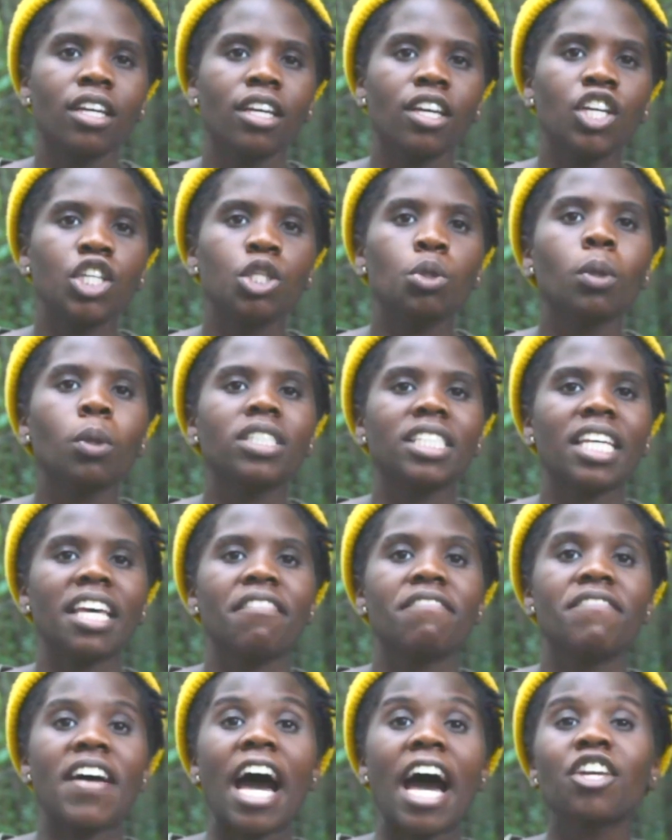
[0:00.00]
You want to
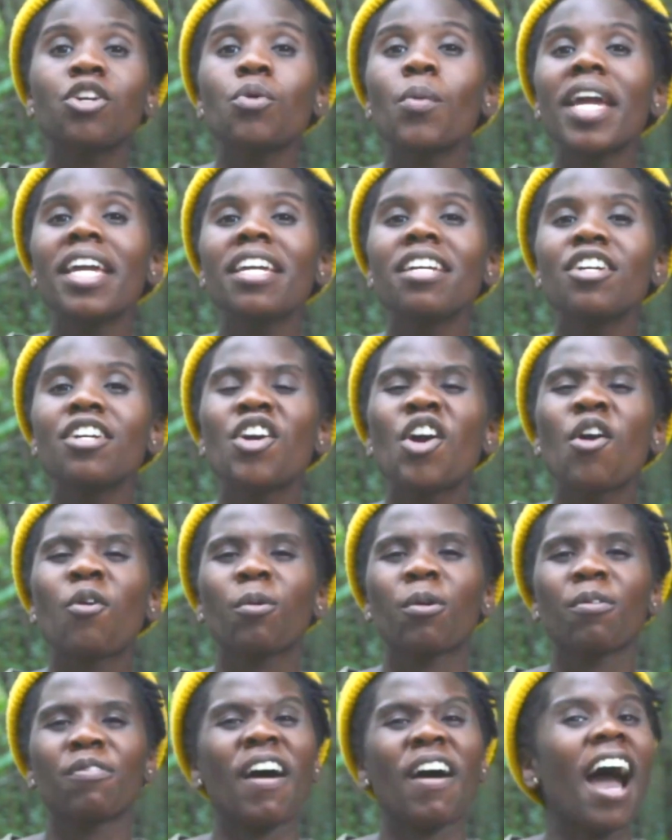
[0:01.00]
evaluate,
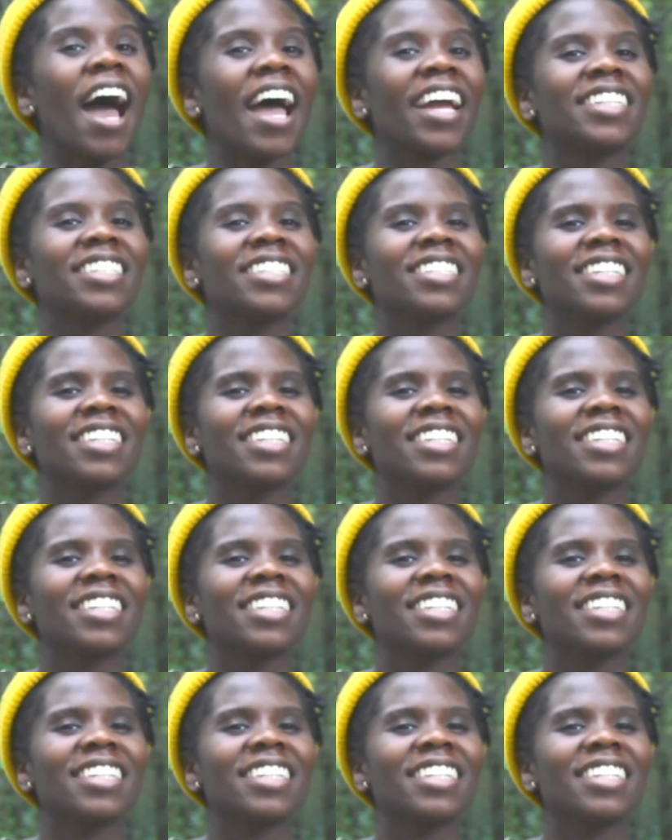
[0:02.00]
refine,